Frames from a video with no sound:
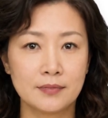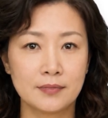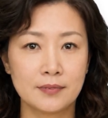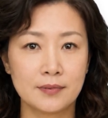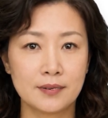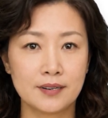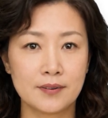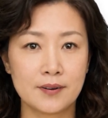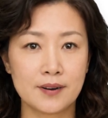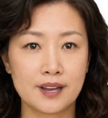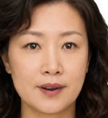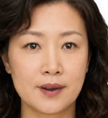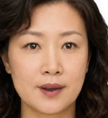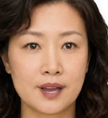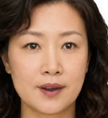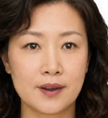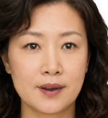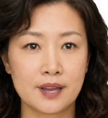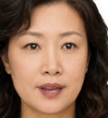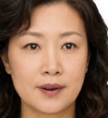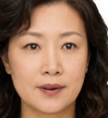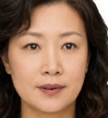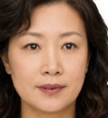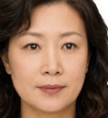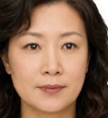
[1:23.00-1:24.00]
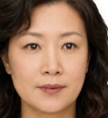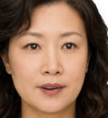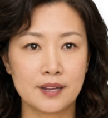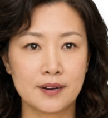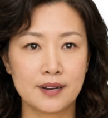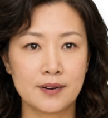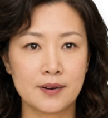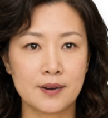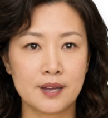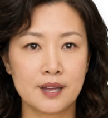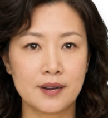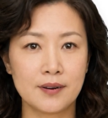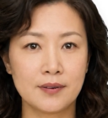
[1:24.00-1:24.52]
If they run the Cympha
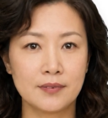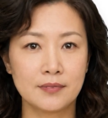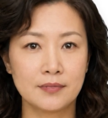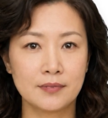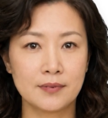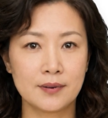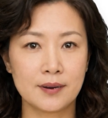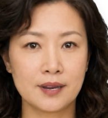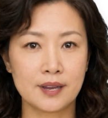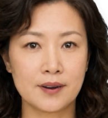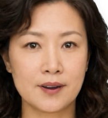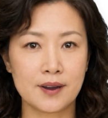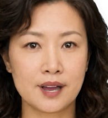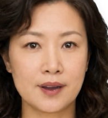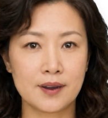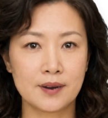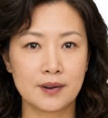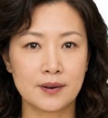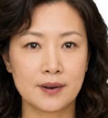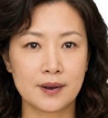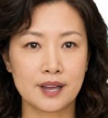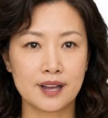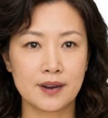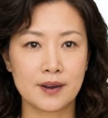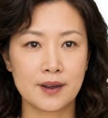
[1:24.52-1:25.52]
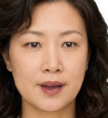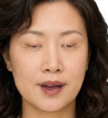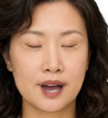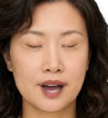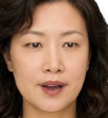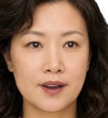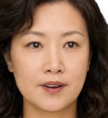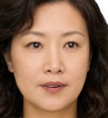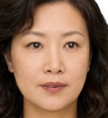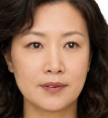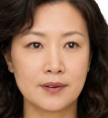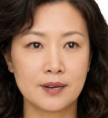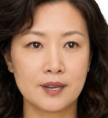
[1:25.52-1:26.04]
agent, the files land in a
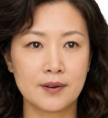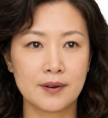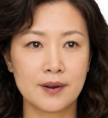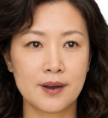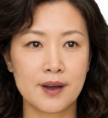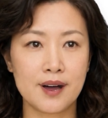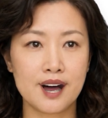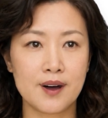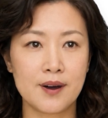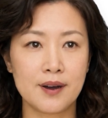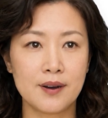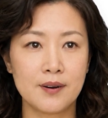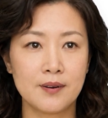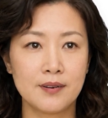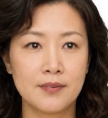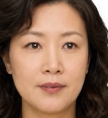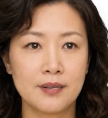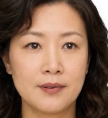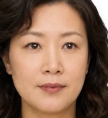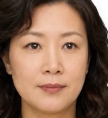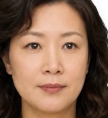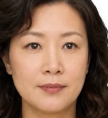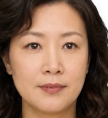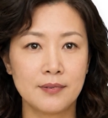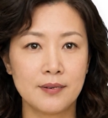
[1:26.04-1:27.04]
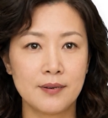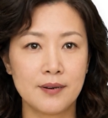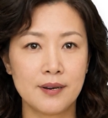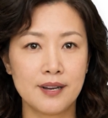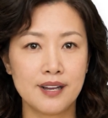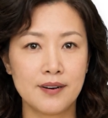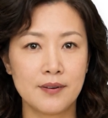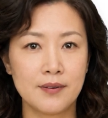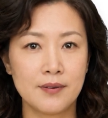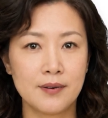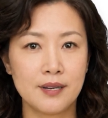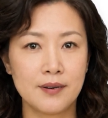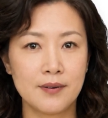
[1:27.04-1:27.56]
folder on their machine about
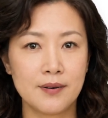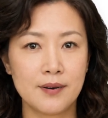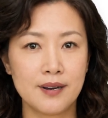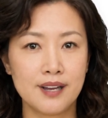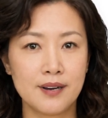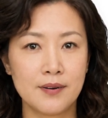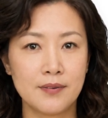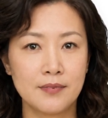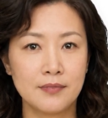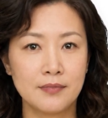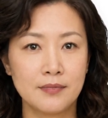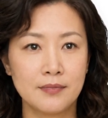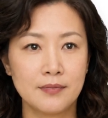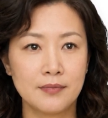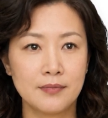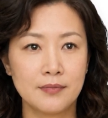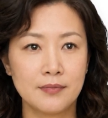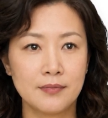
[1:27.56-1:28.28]
20 seconds later.